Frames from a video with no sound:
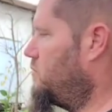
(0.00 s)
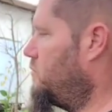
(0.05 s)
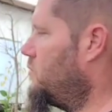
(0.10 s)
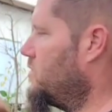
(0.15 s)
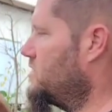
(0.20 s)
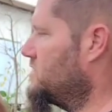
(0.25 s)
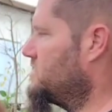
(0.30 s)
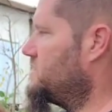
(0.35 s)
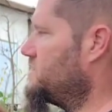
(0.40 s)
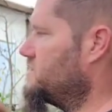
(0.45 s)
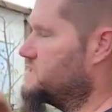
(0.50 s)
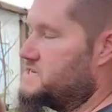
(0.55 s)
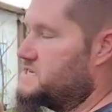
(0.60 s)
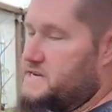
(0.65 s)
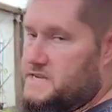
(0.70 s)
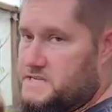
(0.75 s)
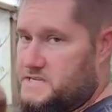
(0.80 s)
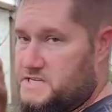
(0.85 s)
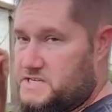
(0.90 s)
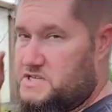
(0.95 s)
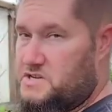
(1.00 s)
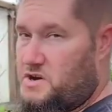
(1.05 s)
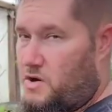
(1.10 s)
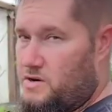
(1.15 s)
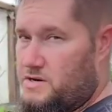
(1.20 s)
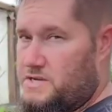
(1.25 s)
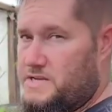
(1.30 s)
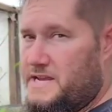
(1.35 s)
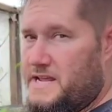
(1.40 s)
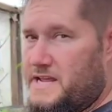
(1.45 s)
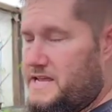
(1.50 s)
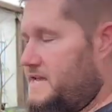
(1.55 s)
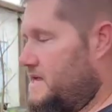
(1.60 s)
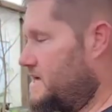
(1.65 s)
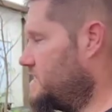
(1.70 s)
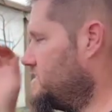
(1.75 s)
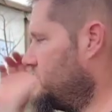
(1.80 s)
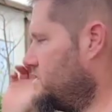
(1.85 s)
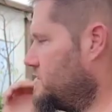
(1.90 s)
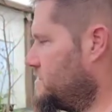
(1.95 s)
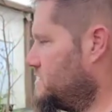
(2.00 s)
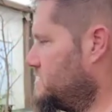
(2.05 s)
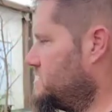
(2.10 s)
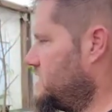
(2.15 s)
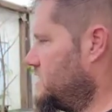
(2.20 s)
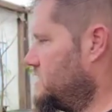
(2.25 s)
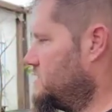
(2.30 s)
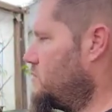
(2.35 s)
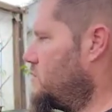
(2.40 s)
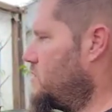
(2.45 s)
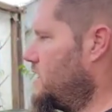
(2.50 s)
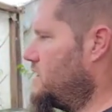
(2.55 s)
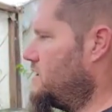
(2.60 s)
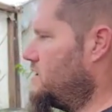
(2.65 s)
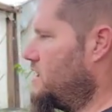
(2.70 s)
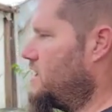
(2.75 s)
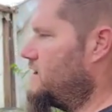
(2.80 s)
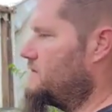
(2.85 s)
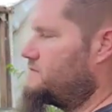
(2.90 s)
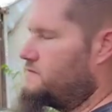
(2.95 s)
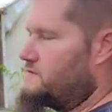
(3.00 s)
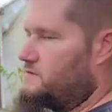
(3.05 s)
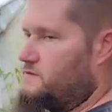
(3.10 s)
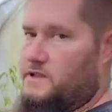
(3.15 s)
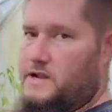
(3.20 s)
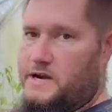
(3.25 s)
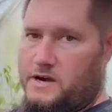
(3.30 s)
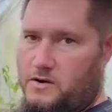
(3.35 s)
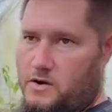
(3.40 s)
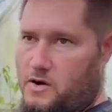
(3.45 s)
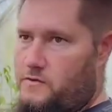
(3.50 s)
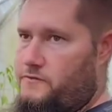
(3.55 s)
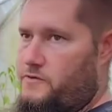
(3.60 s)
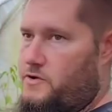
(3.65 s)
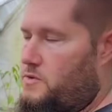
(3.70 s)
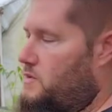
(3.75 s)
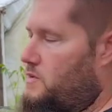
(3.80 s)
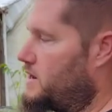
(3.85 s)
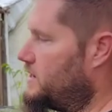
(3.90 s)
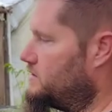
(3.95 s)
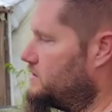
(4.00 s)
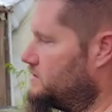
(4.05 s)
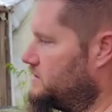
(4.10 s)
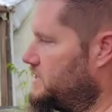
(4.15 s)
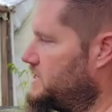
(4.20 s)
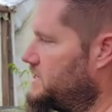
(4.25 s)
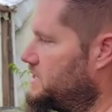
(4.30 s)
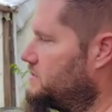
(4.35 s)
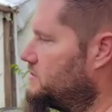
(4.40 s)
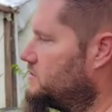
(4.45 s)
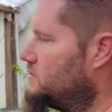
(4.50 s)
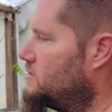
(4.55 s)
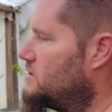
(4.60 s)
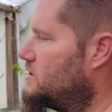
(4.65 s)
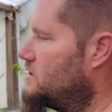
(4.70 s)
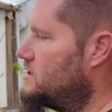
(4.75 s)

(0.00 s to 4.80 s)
once you see it start to dig in, you can take the wire off, let it grow for a while and heal,